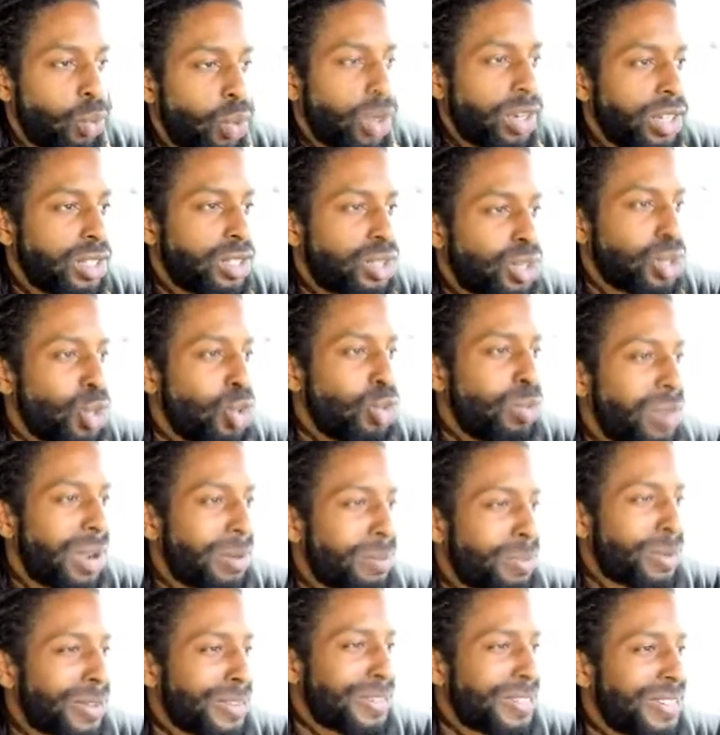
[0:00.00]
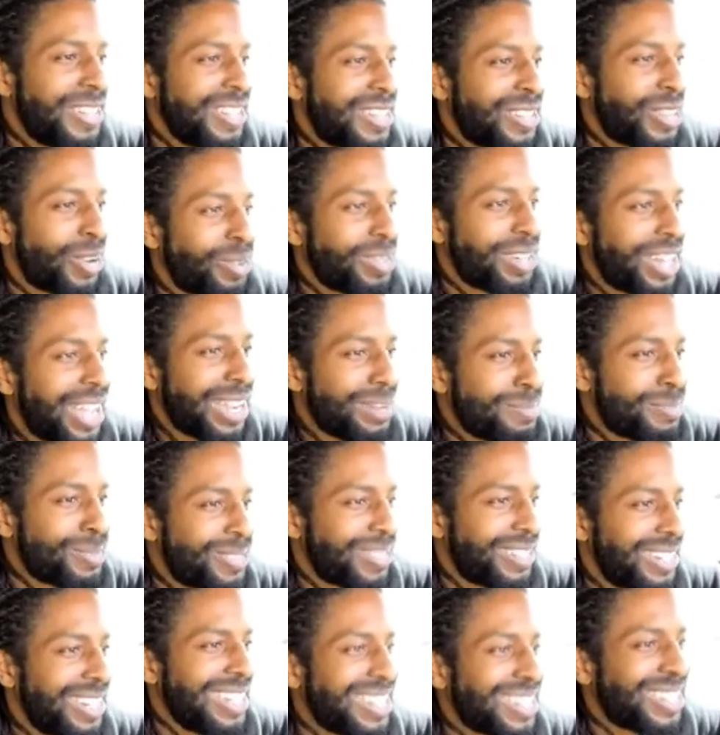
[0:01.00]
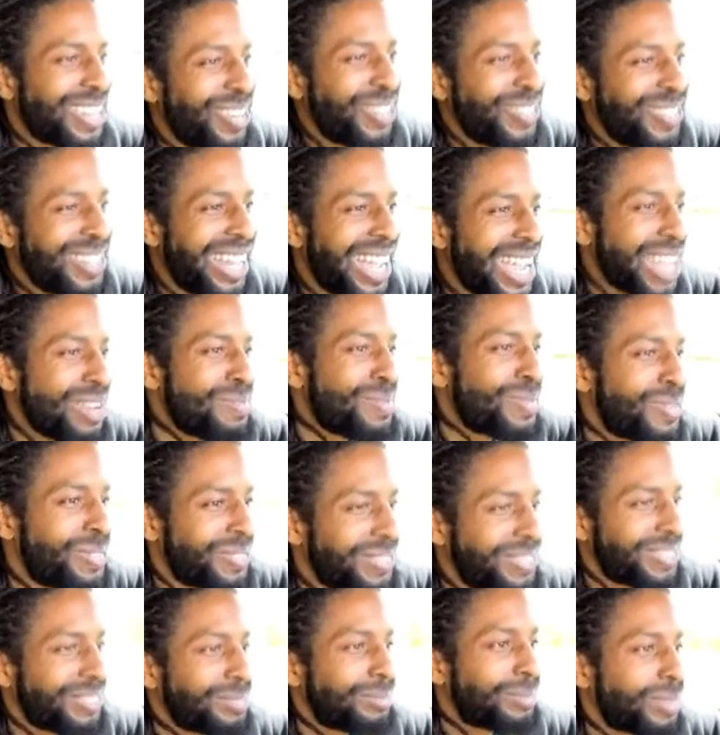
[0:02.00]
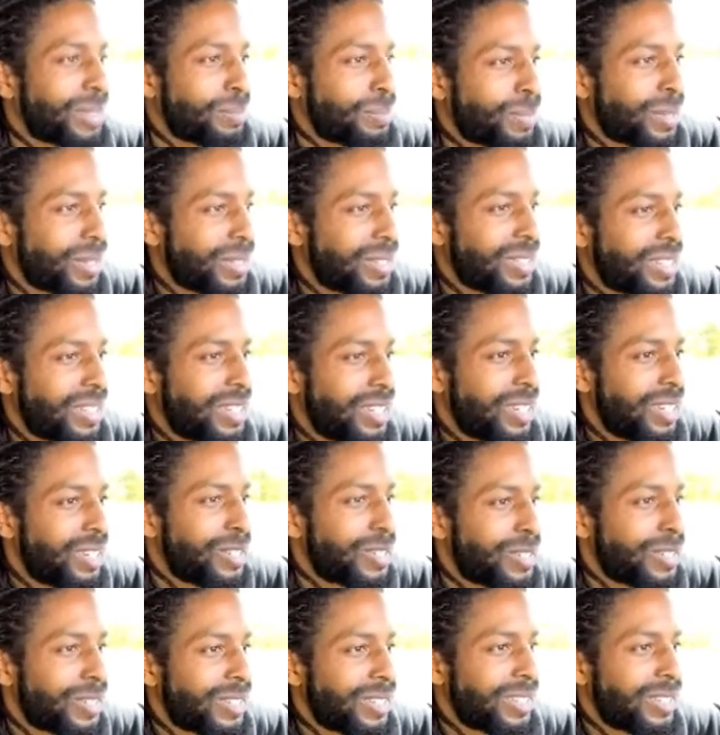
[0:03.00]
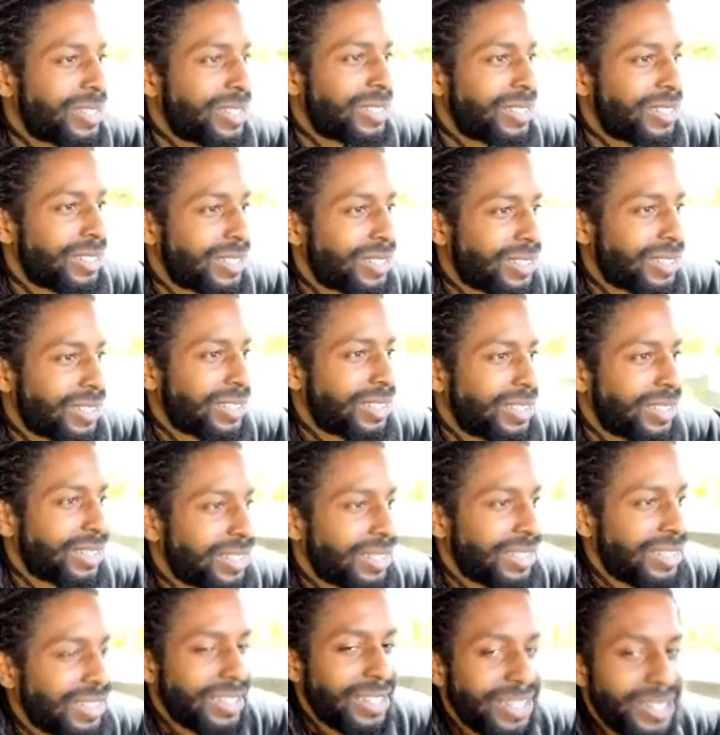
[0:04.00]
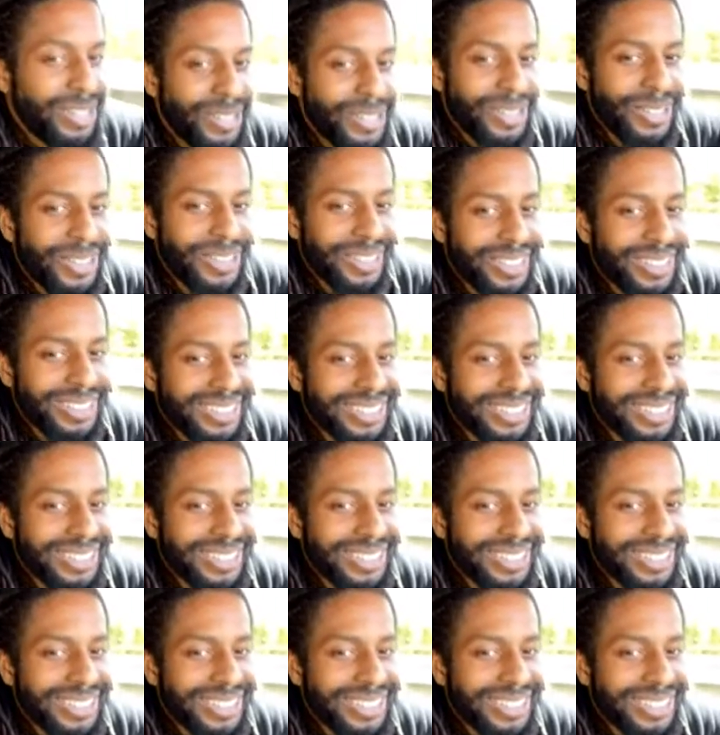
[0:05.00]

what it do, my brother? Eco neighbor, eco neighbor. My brother, he here, he here.